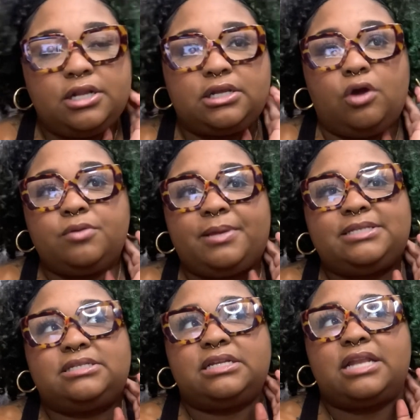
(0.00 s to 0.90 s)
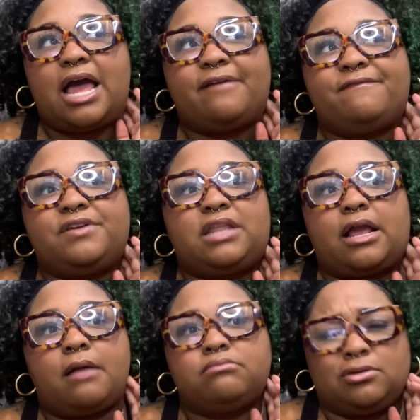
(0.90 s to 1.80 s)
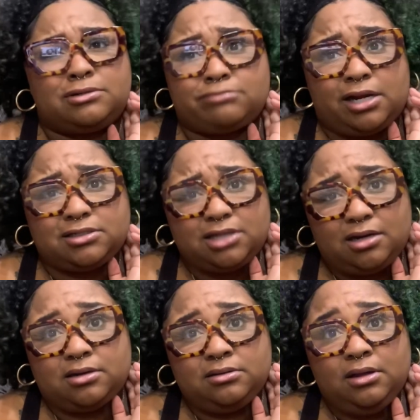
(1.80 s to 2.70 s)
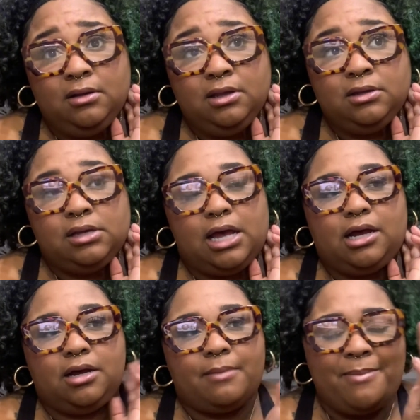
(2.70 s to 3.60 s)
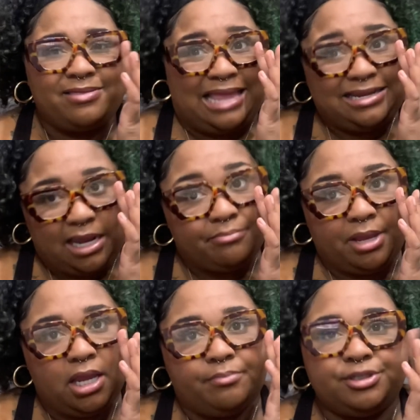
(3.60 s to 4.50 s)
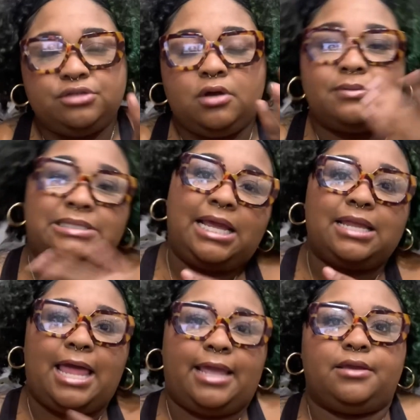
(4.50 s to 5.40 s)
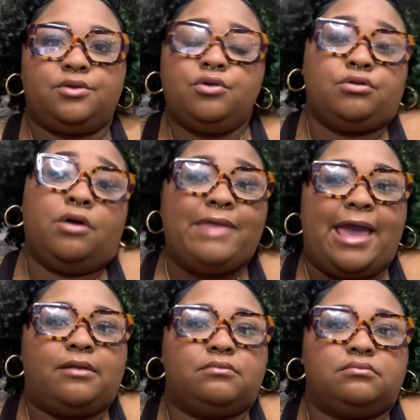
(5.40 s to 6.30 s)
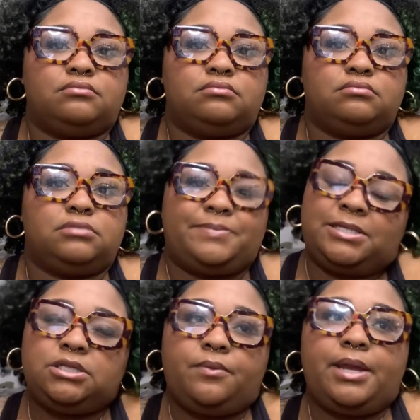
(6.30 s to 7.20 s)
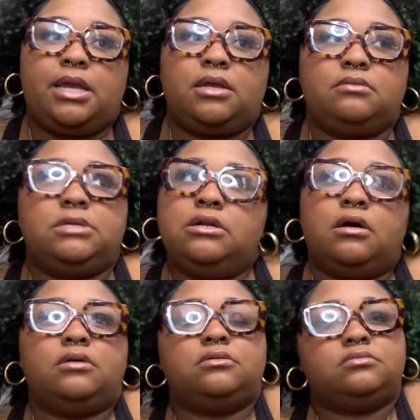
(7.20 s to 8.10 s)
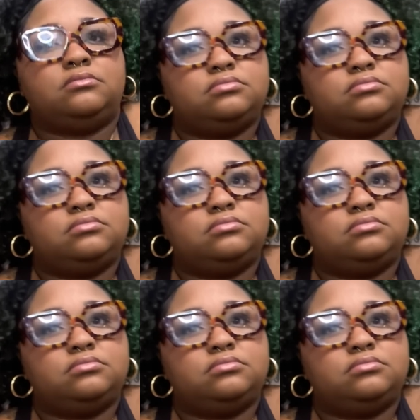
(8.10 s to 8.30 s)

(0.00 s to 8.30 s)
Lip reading: to go to places and not feel like I'm gonna break a chair. I'm not that damn big, but you know what I'm saying, like you don't know that, especially when you know